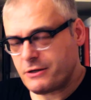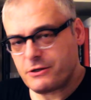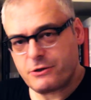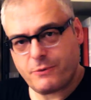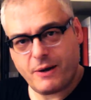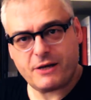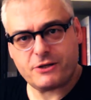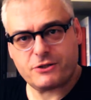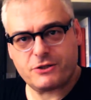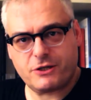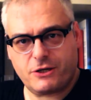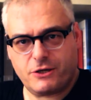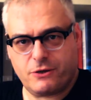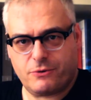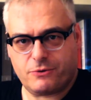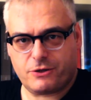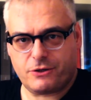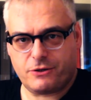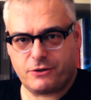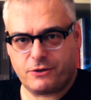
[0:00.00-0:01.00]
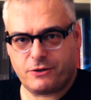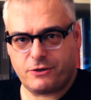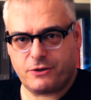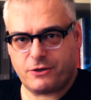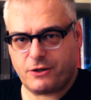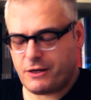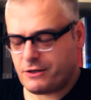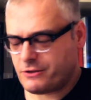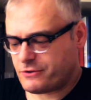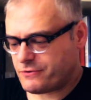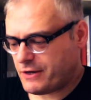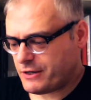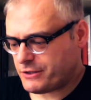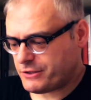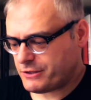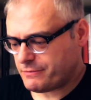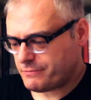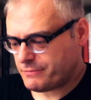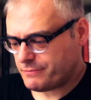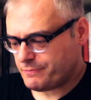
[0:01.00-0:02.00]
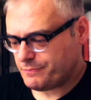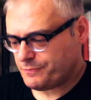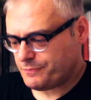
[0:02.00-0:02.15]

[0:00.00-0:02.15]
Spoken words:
to execute the instruction.